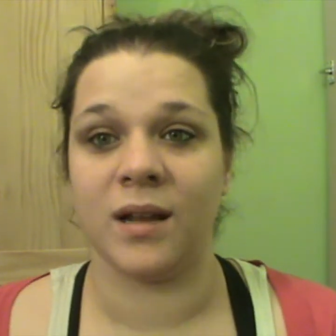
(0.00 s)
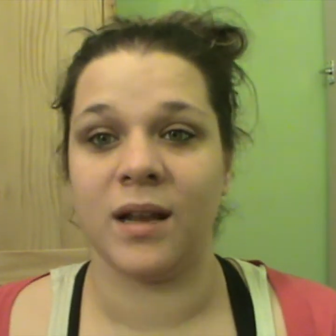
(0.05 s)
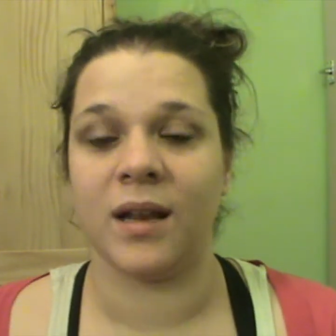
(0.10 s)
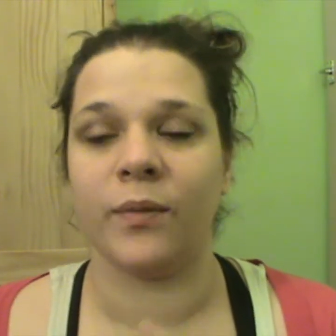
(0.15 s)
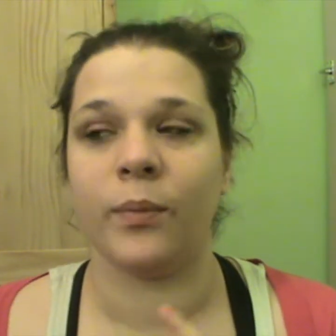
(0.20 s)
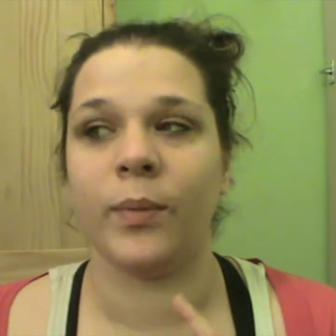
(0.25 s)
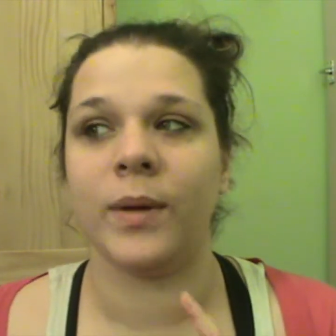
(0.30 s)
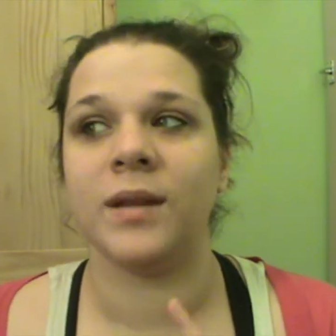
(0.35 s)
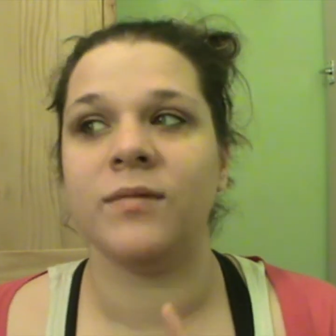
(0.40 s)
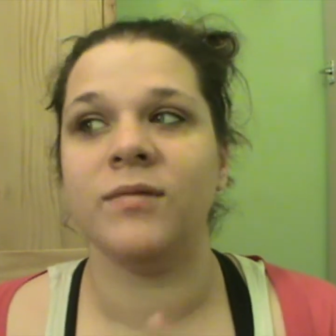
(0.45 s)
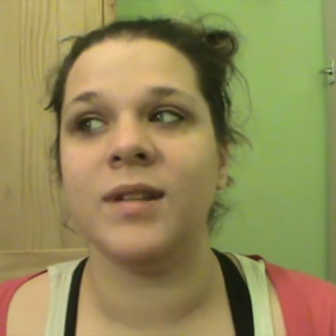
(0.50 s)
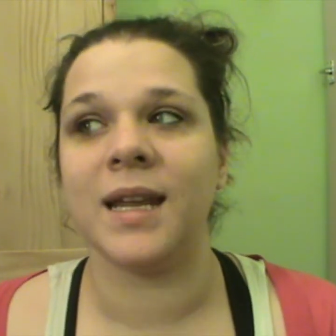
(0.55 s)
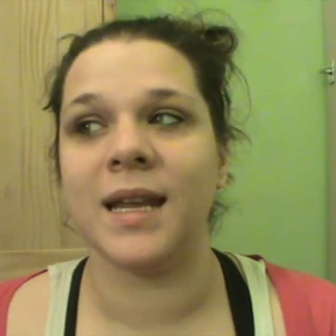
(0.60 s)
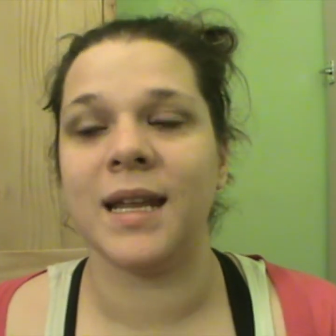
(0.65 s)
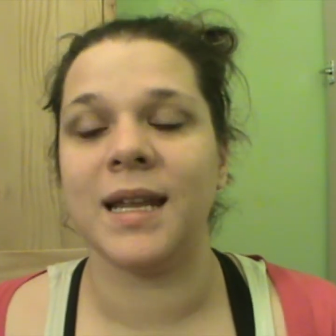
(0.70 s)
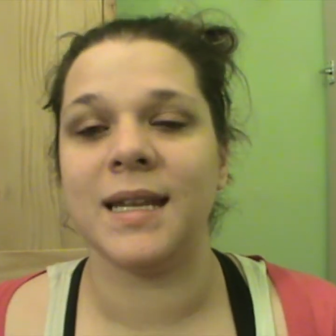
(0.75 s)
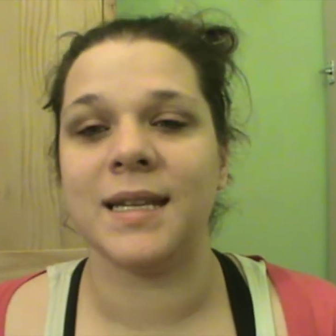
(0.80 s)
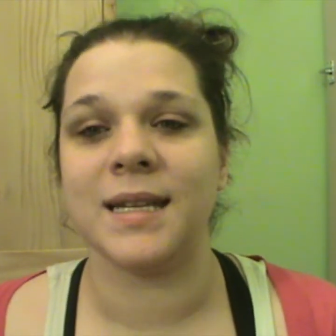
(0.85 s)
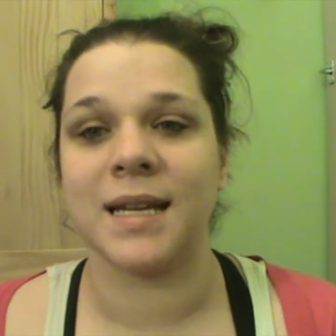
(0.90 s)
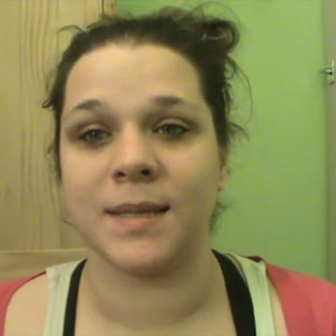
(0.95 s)
And if we
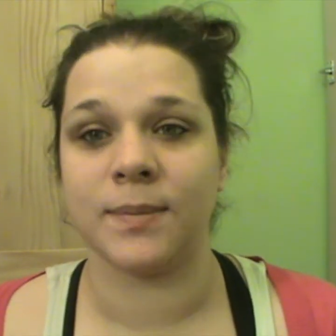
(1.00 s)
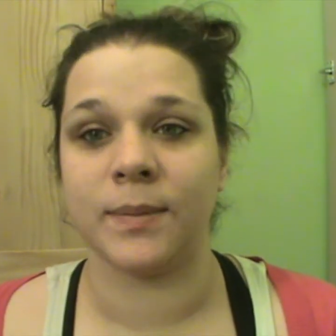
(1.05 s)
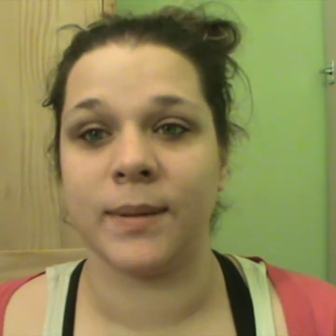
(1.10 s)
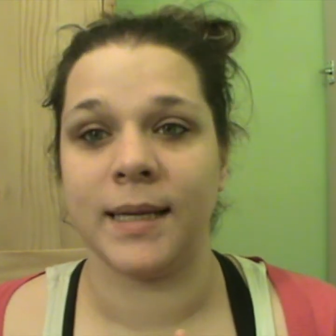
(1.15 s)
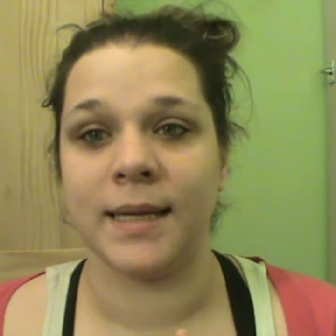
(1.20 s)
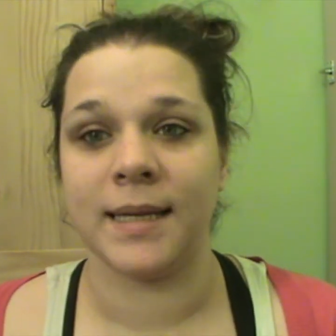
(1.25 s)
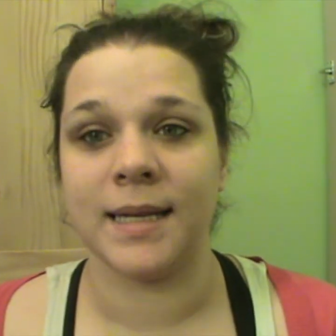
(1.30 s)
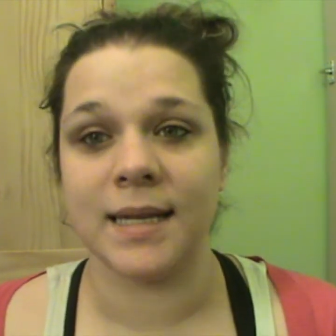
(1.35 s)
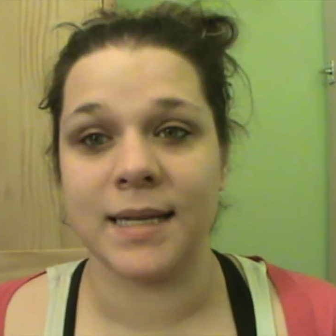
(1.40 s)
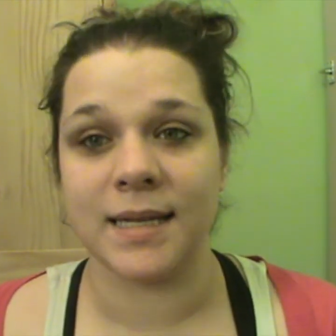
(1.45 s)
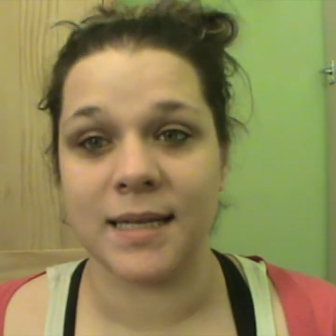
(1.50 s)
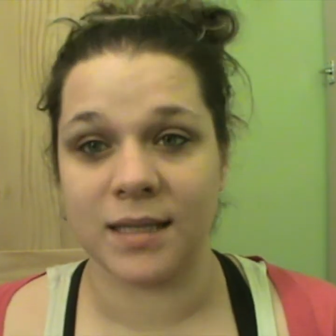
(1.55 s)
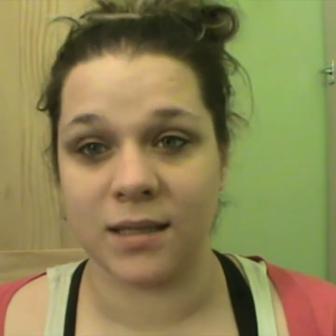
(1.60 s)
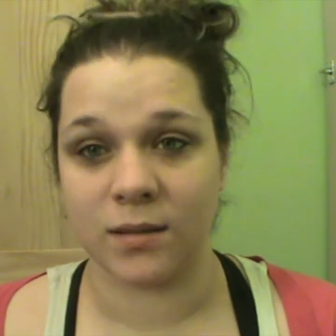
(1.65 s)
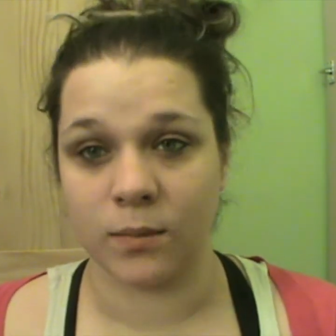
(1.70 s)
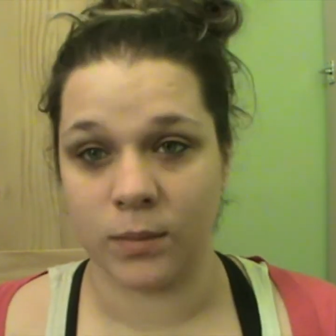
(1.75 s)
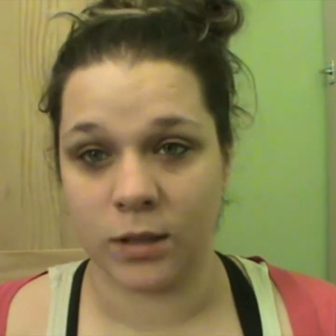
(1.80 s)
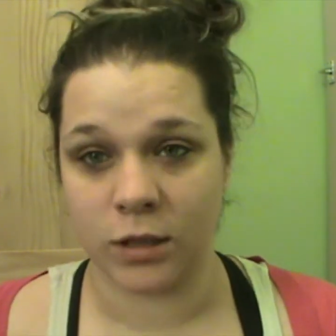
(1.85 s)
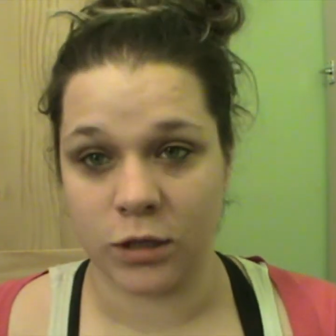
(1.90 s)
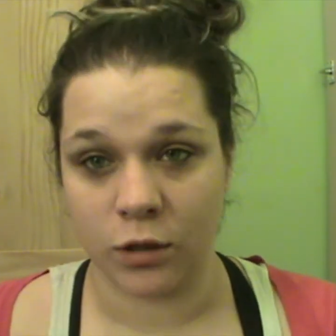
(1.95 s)
really desperately needed
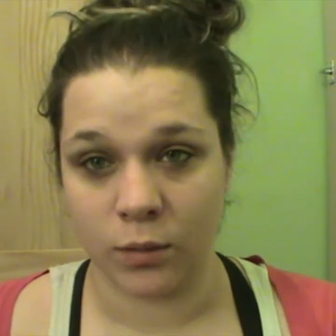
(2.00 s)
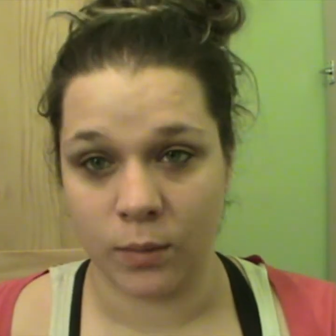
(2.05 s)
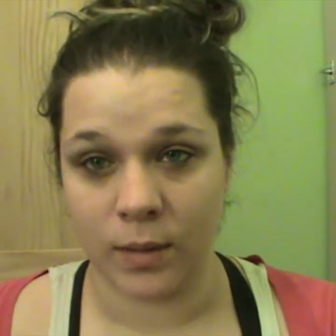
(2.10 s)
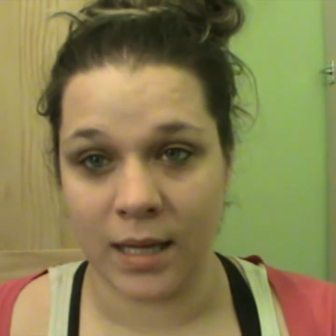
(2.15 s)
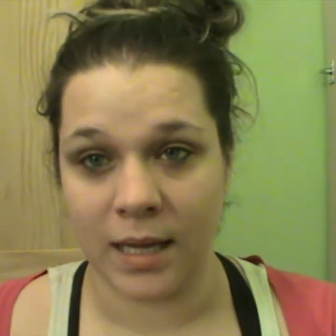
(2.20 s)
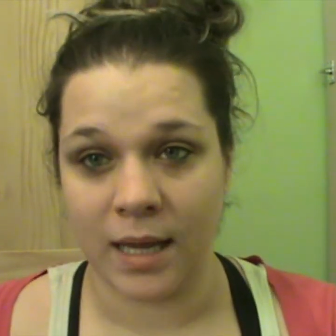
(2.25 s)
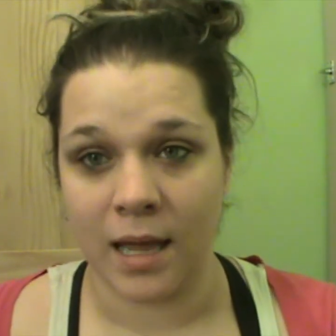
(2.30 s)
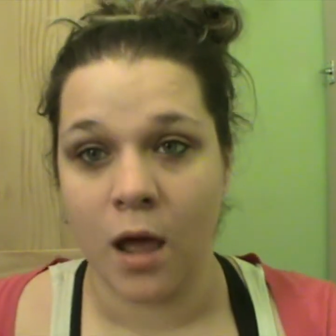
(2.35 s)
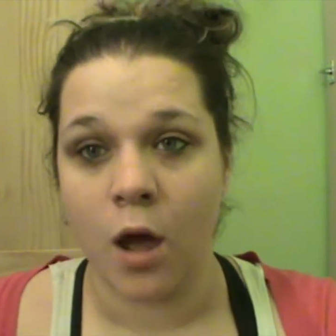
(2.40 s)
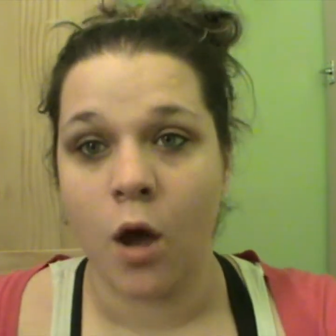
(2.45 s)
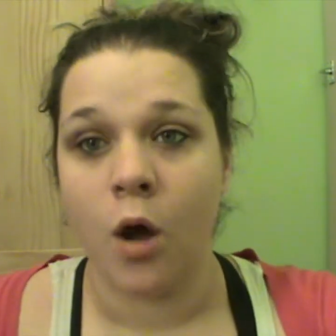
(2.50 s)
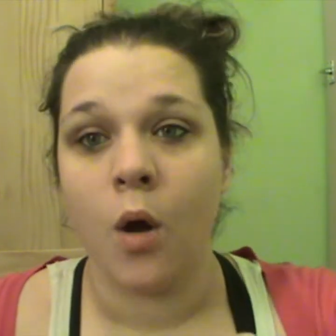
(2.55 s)
something to eat,